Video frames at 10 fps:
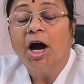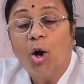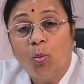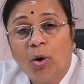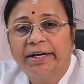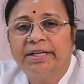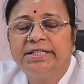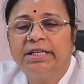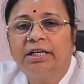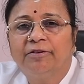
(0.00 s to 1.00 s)

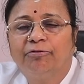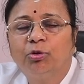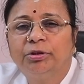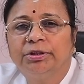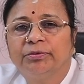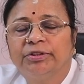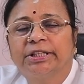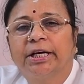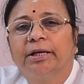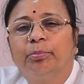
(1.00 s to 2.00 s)
Avoid junk foods
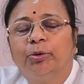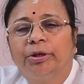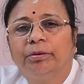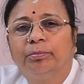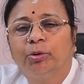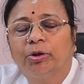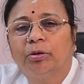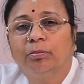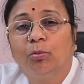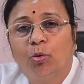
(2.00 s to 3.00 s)
which can put
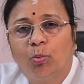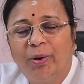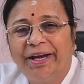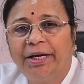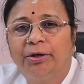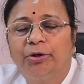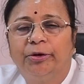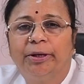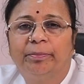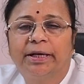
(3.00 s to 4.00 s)
on more weight
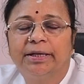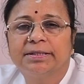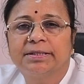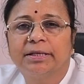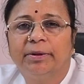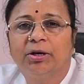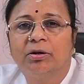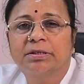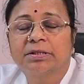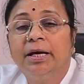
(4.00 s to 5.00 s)
during pregnancy,
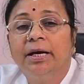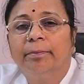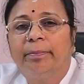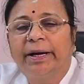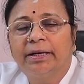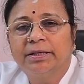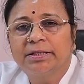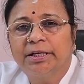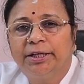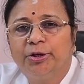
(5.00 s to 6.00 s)
because
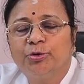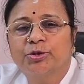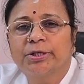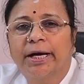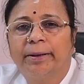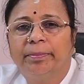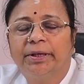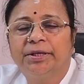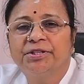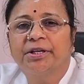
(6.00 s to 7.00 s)
pregnancy-induced
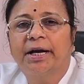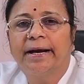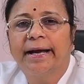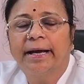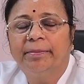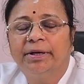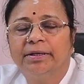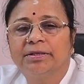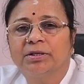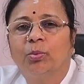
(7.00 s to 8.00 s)
hypertension and
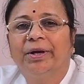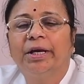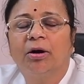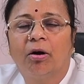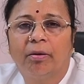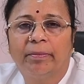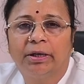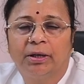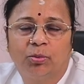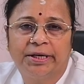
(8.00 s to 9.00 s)
diabetes are very
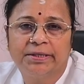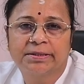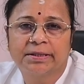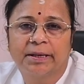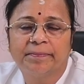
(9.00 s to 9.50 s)
common nowadays.